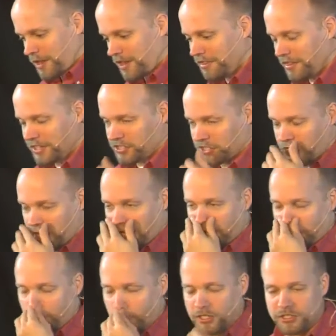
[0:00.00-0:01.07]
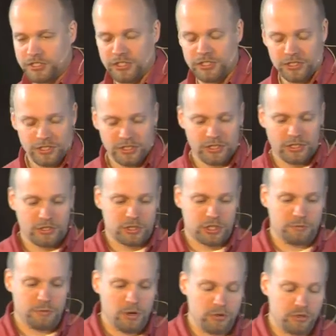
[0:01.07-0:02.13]
this king was
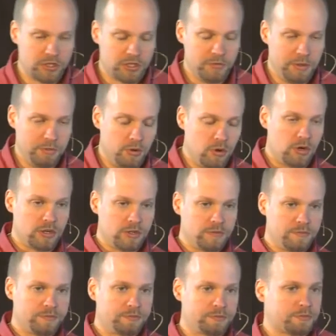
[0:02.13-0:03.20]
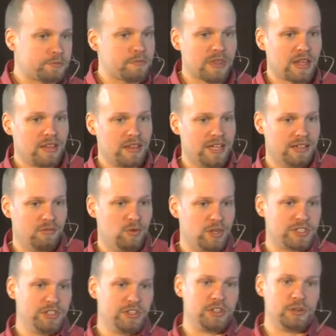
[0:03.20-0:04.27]
supposed to be born. That
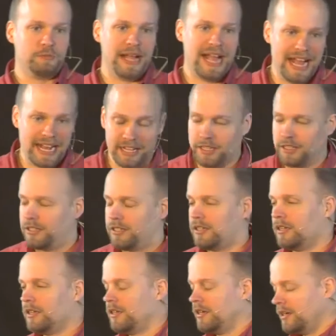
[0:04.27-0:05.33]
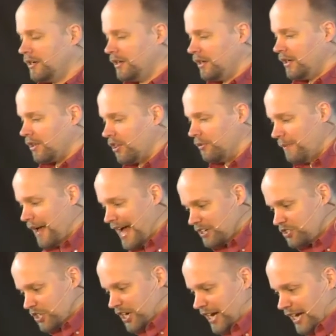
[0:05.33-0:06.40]
wasn't their bag. The
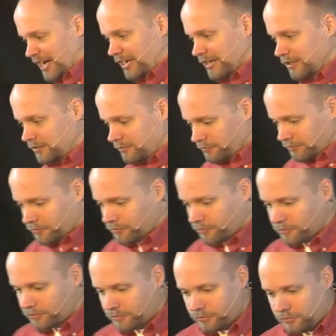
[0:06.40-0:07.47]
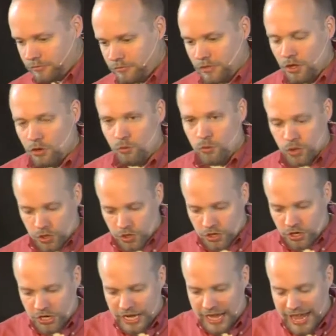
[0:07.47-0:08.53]
Magi
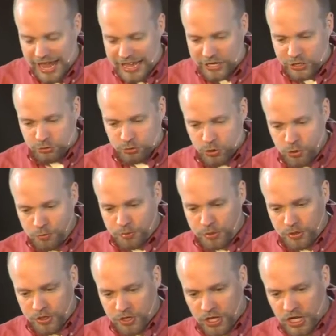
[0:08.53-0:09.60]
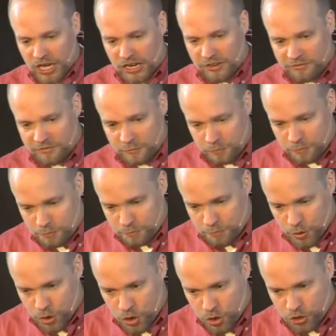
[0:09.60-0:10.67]
were a group of
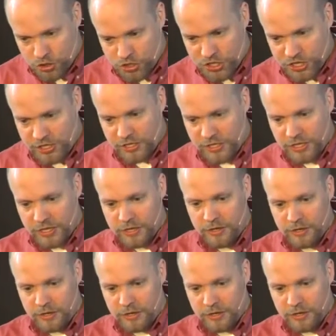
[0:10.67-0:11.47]
Persian